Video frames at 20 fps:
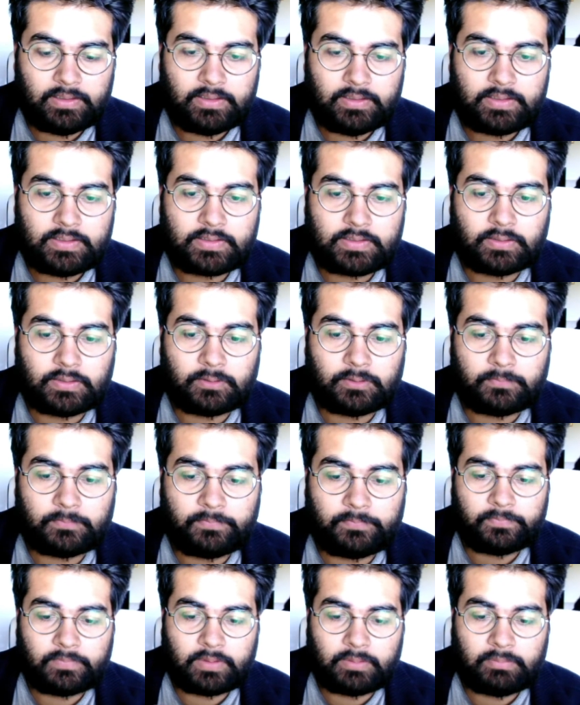So
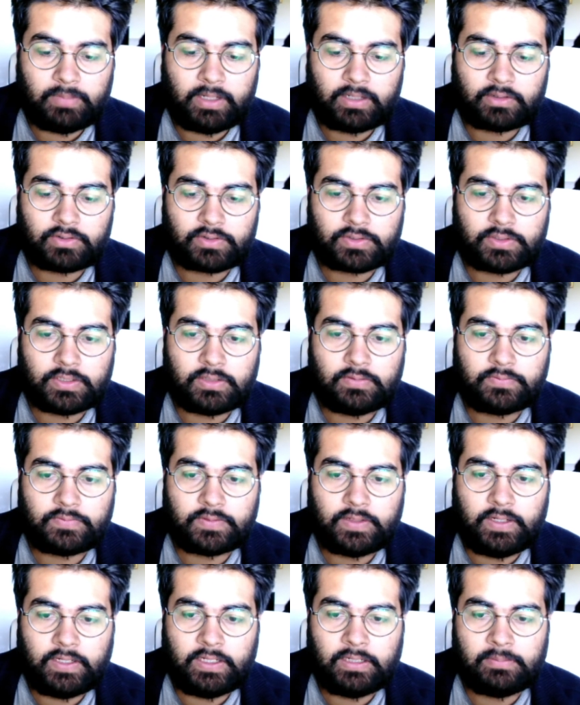Microsoft
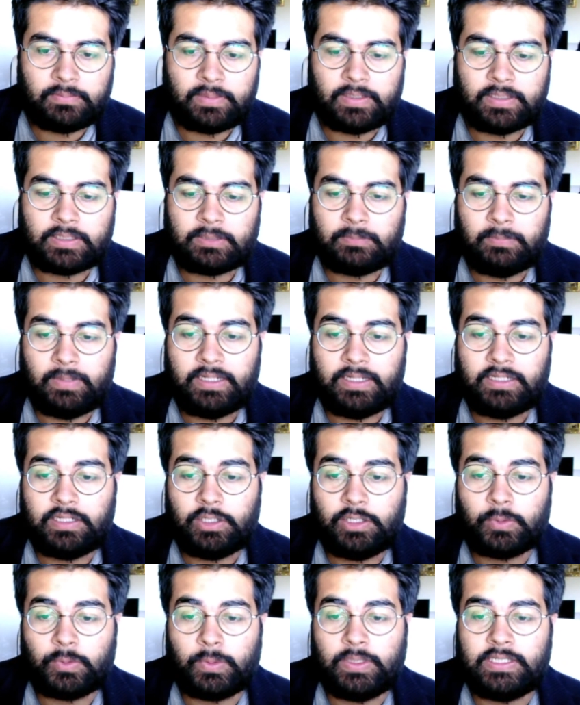in a month made
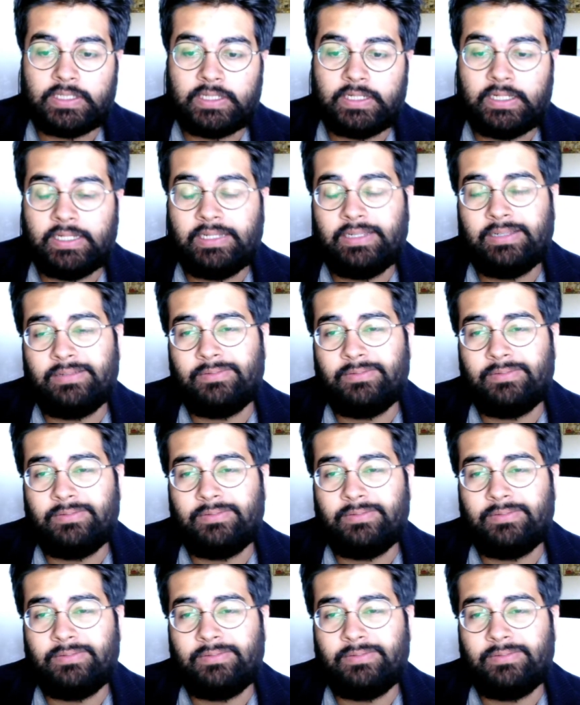24%